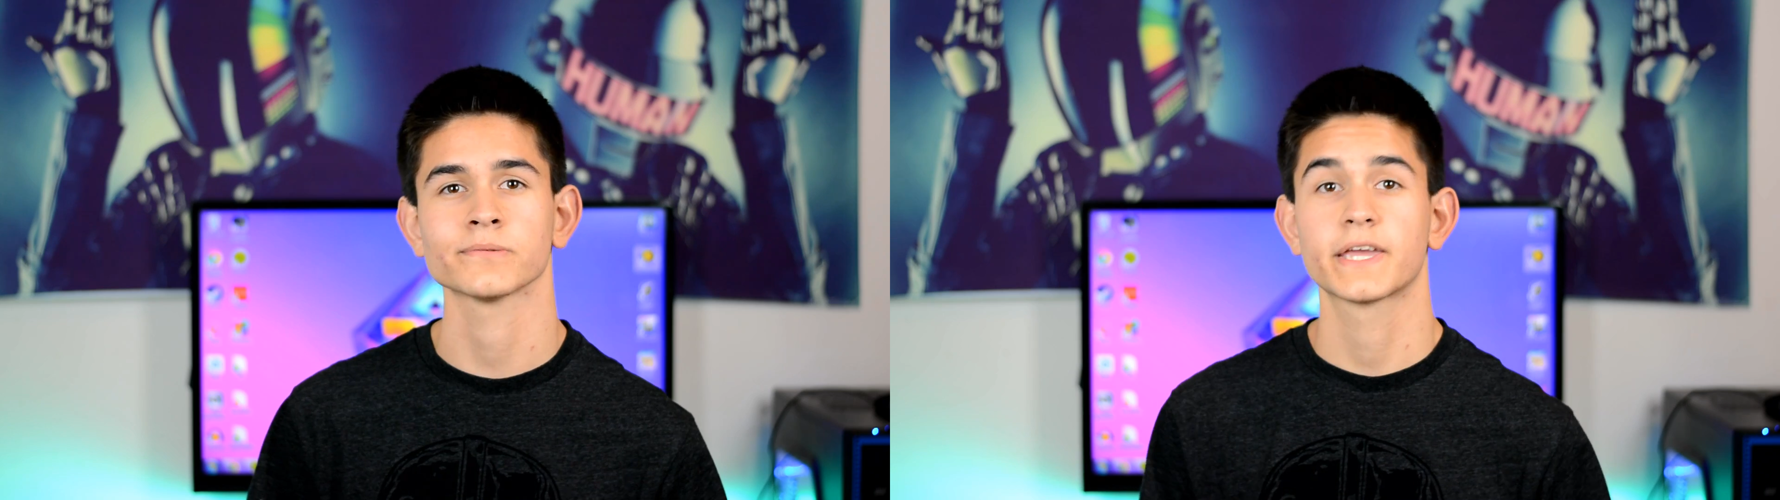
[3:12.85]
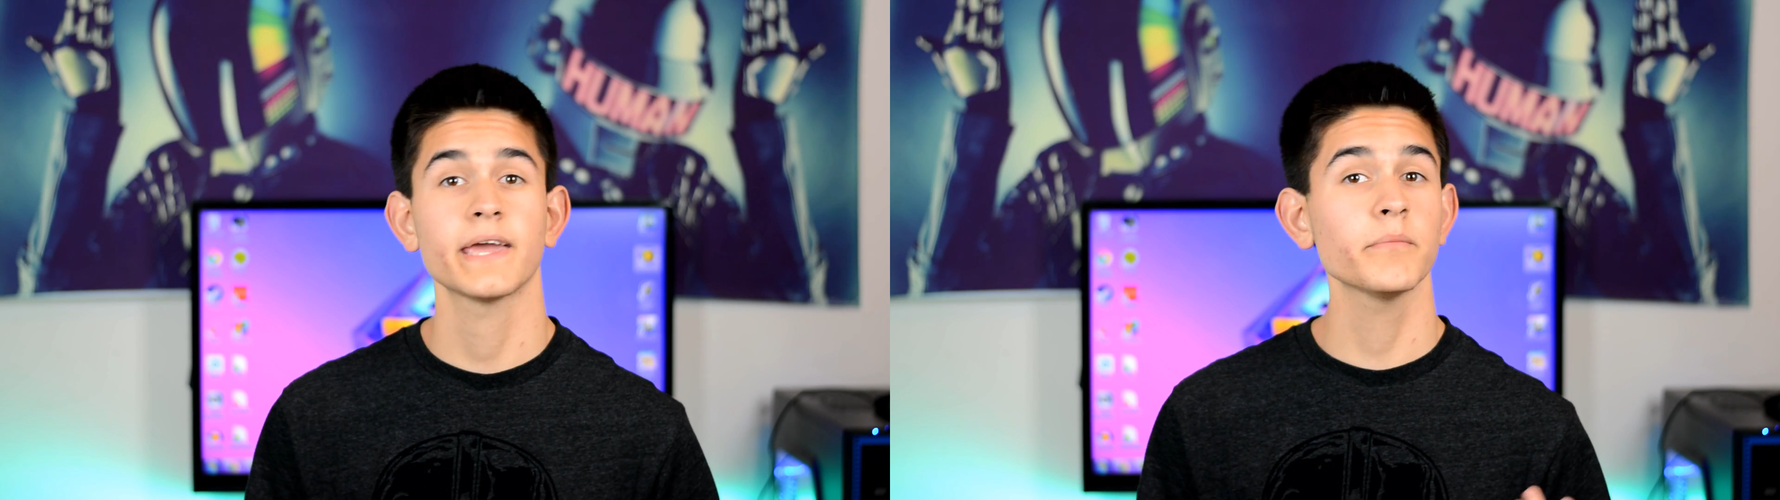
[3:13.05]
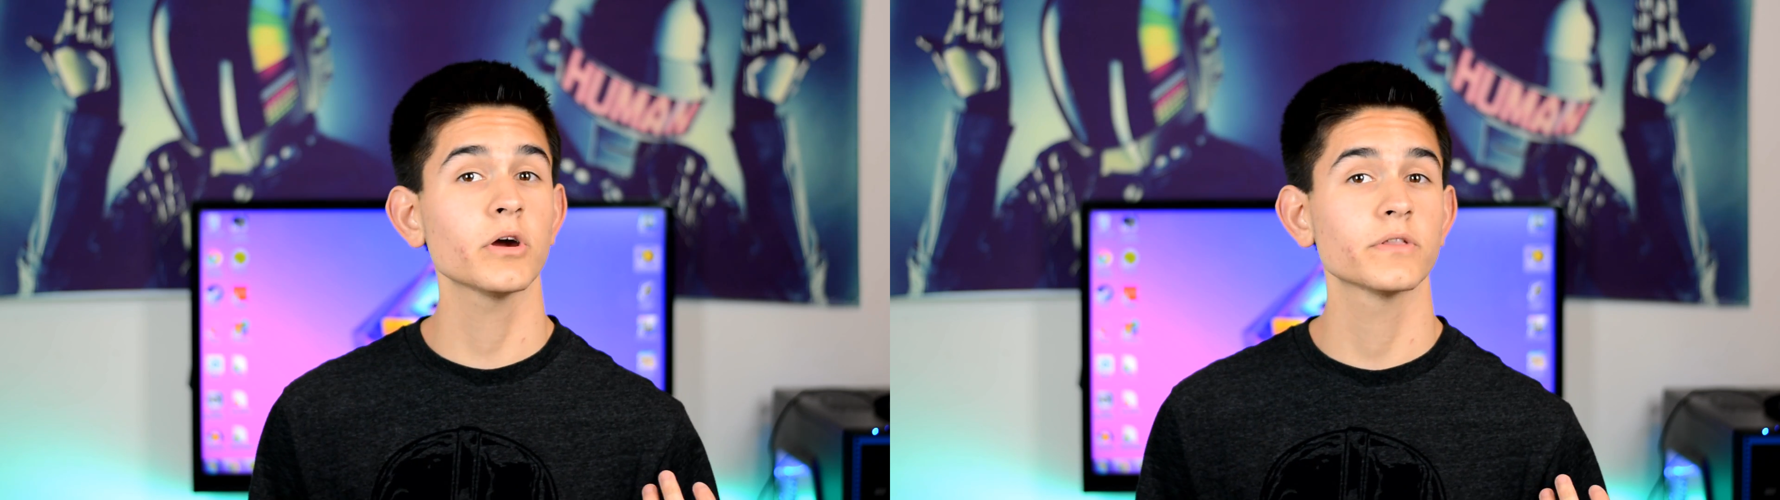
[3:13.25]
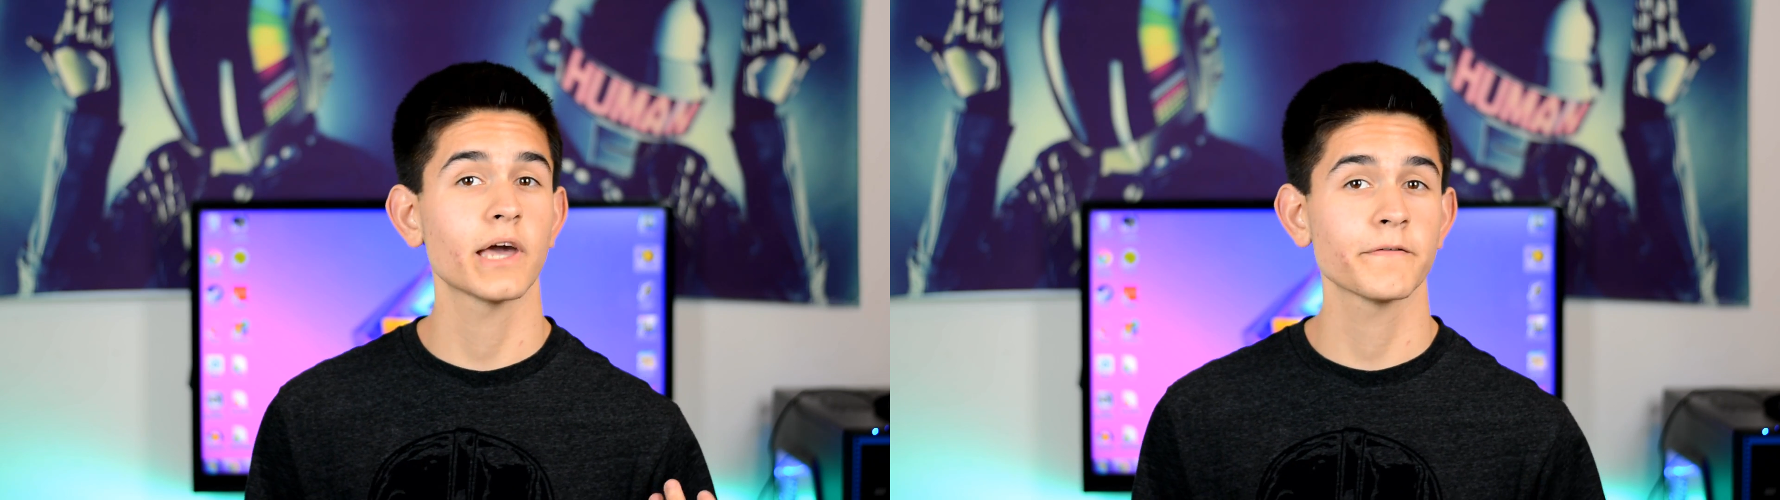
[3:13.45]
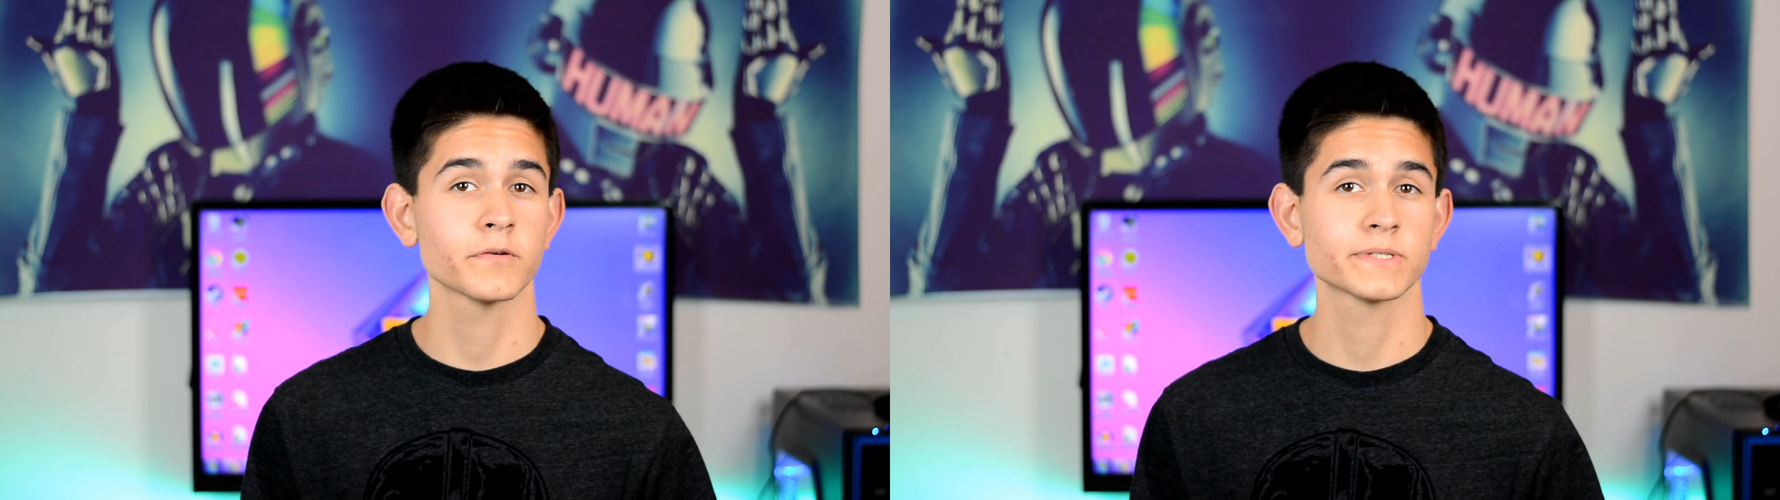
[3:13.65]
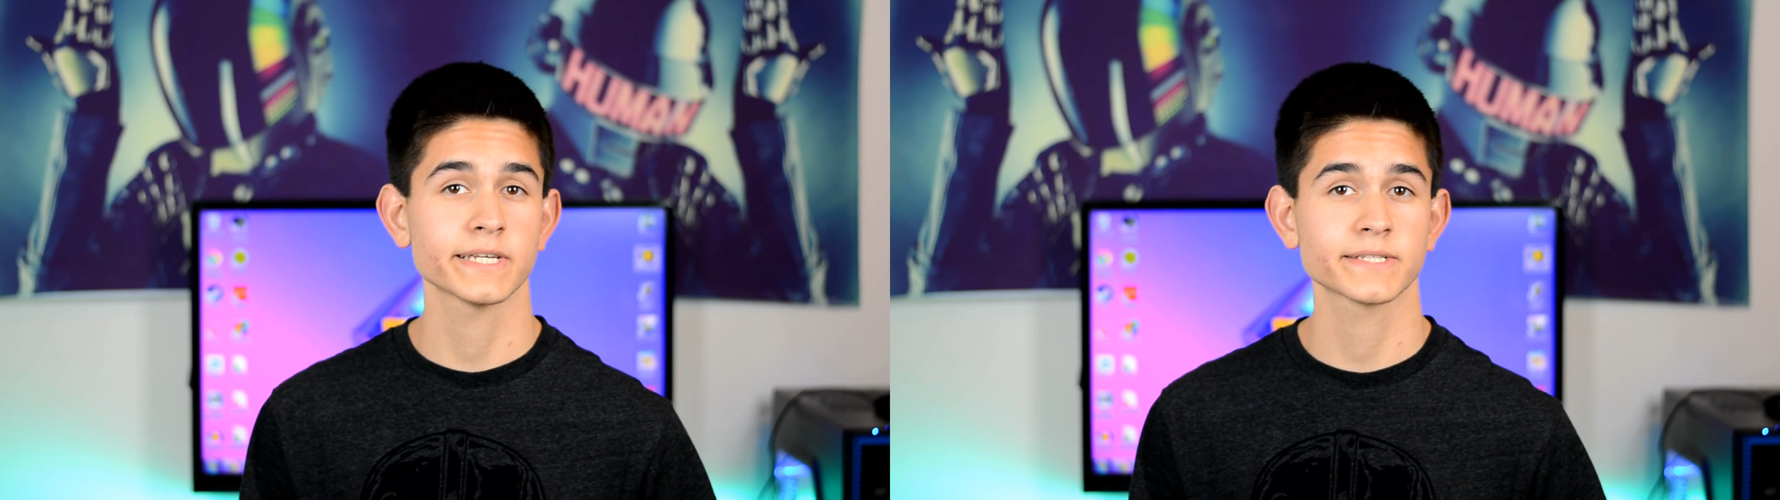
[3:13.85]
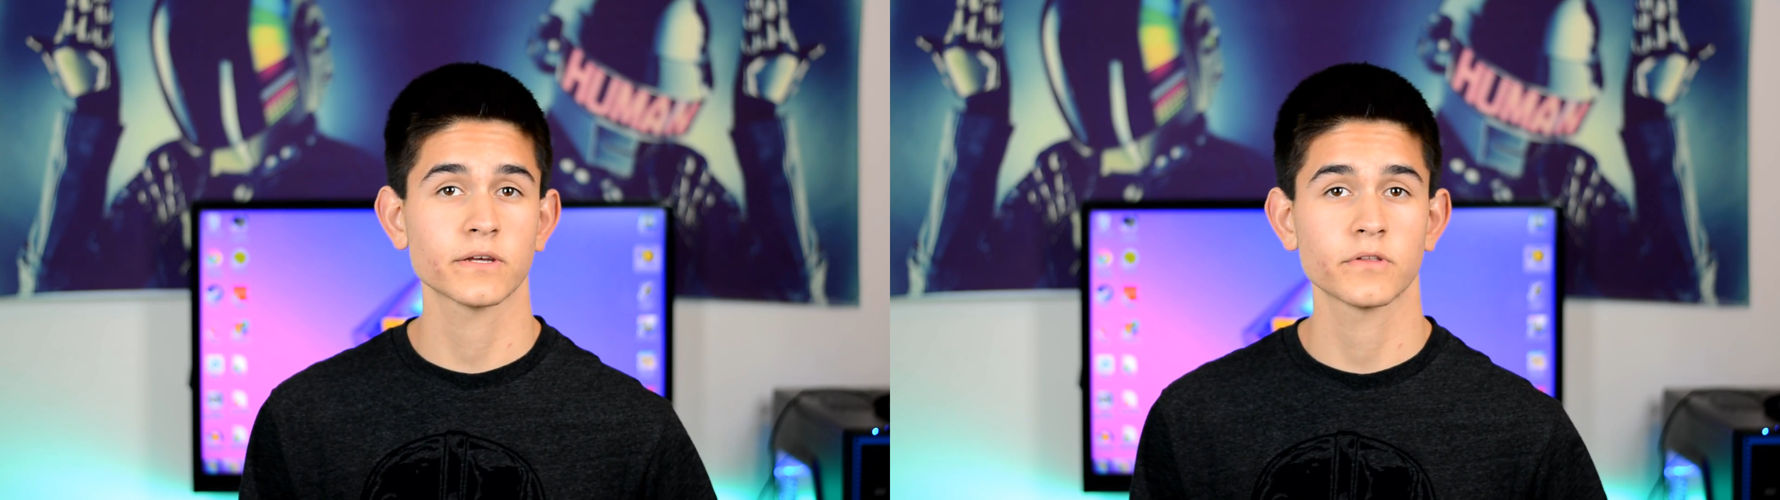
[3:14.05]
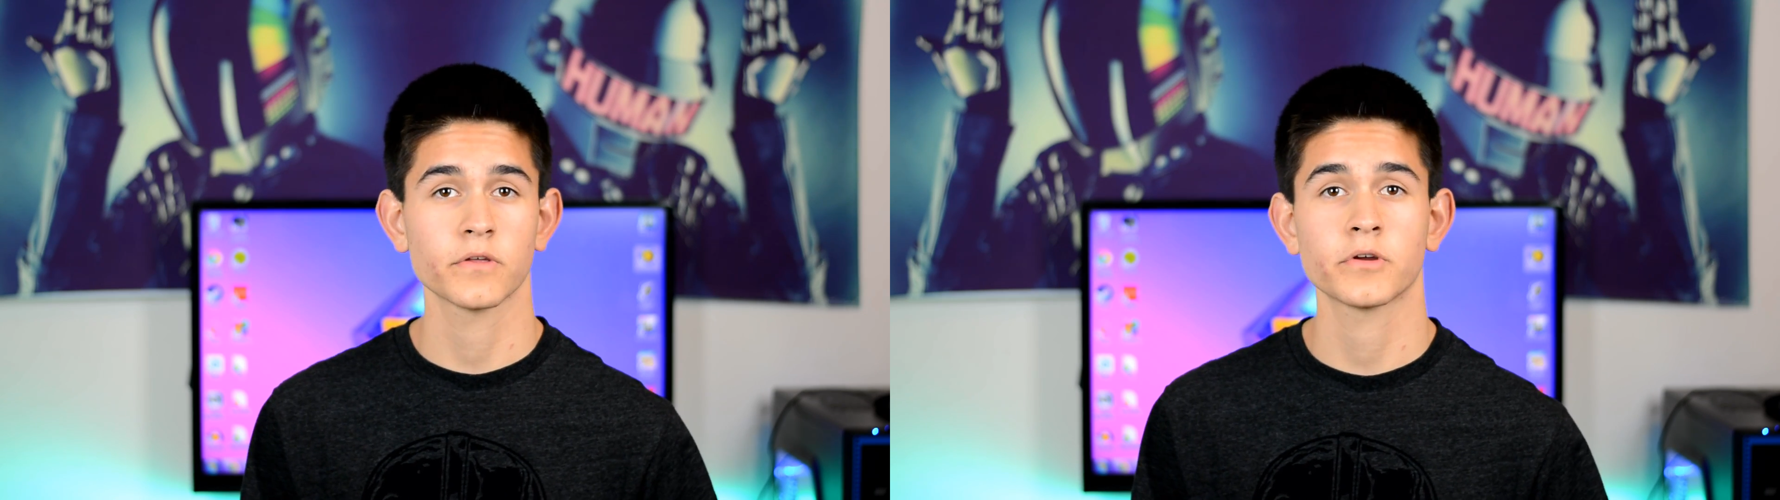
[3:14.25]
The camera on the iPhone 6
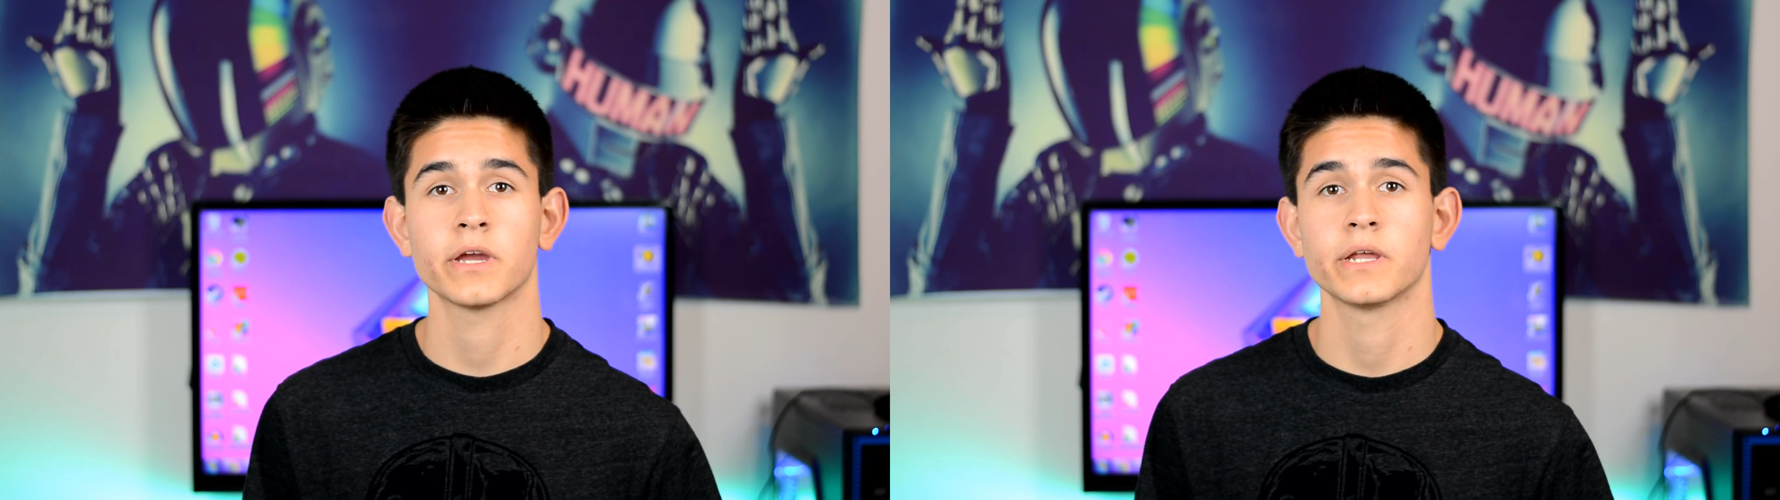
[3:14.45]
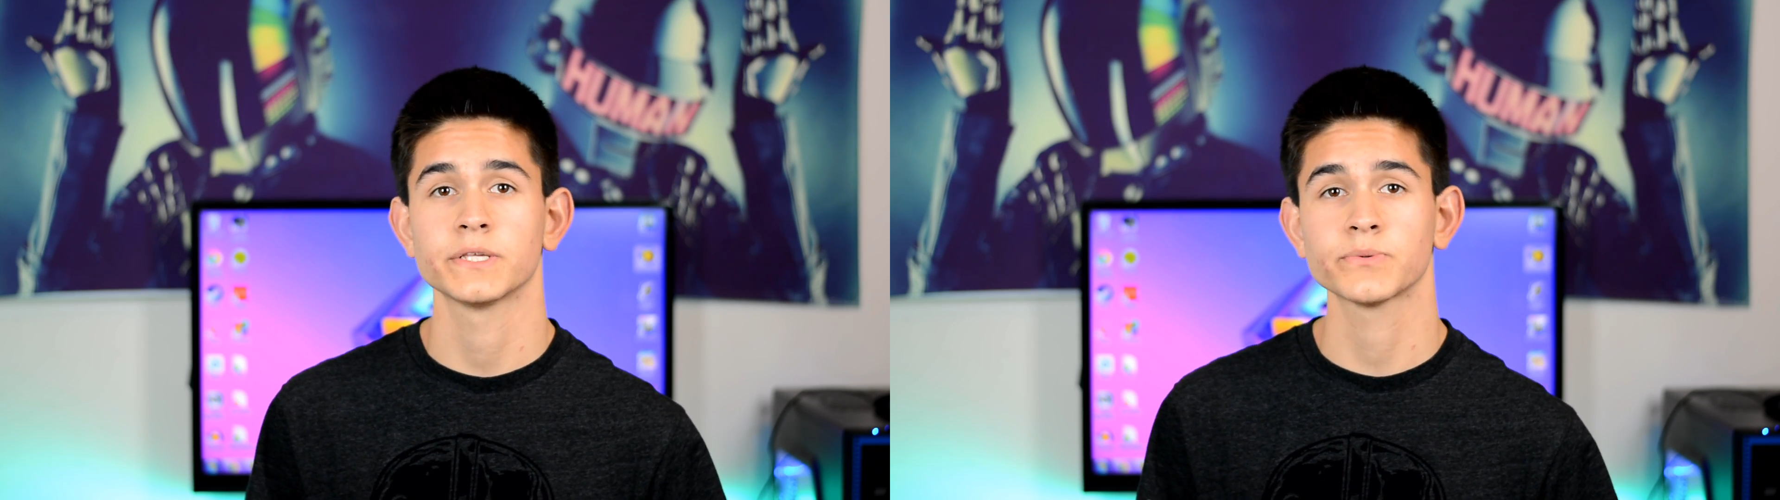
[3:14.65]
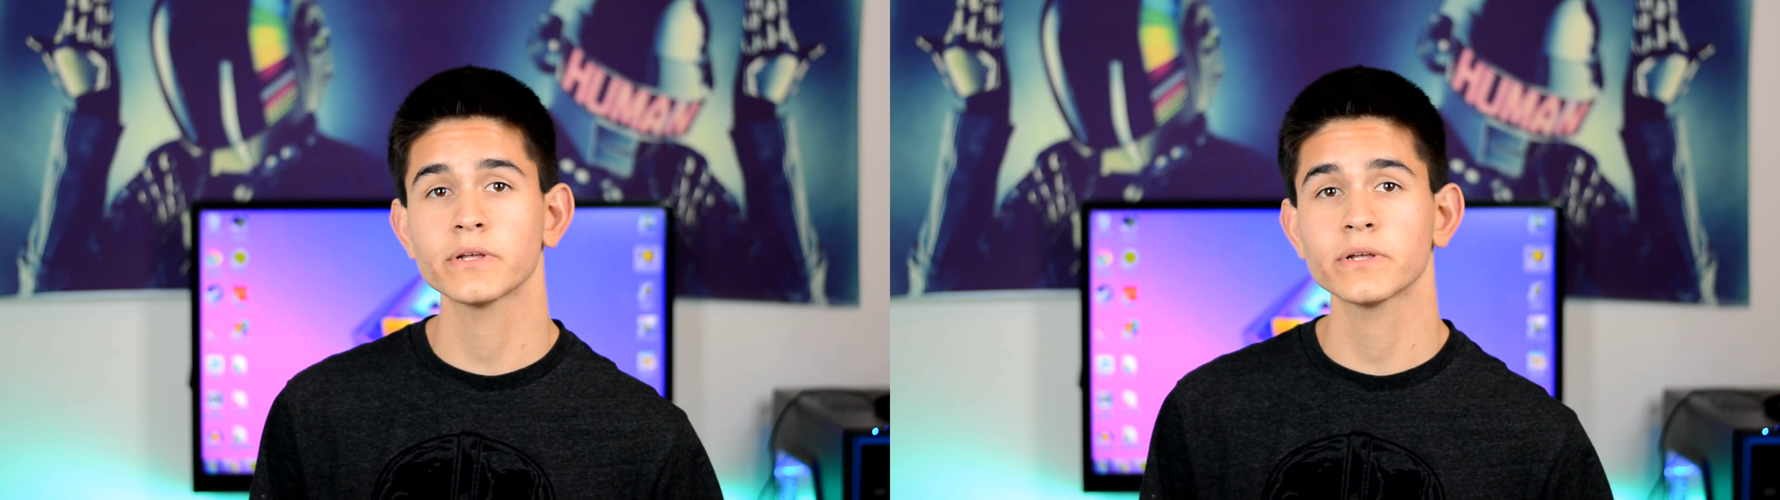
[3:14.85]
on the other hand is